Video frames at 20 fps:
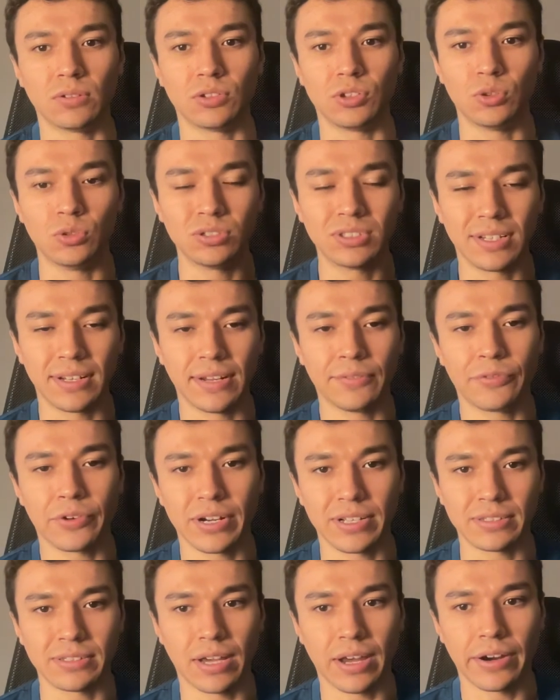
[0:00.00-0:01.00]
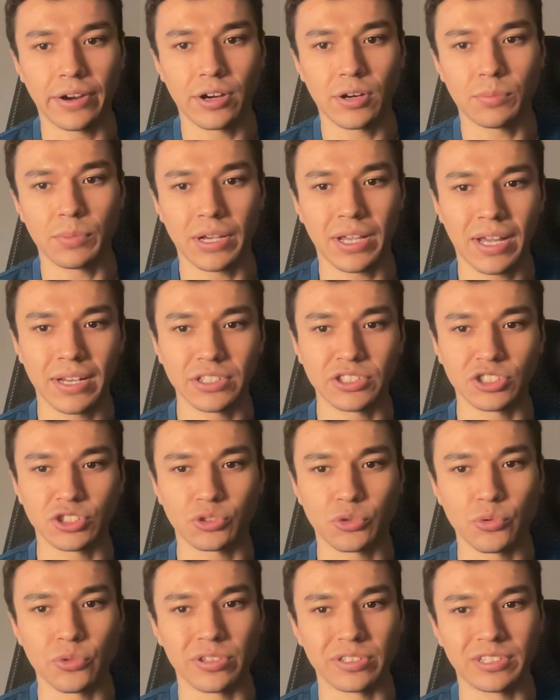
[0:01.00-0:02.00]
used a different attire, but kind of
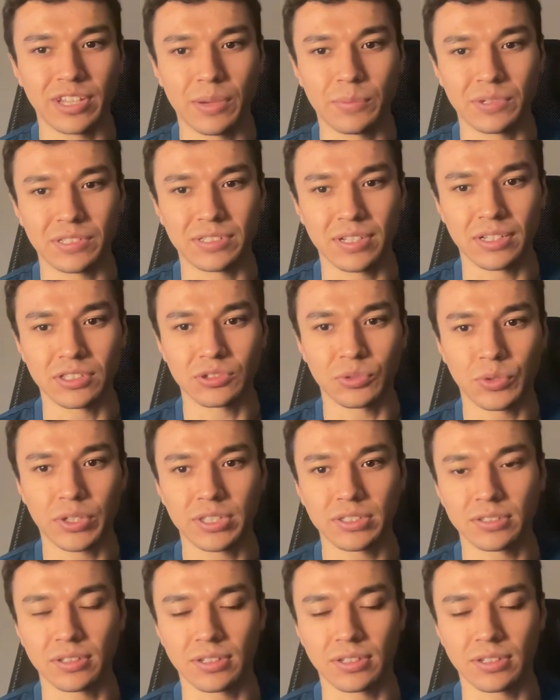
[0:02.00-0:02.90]
just threw the same accessories,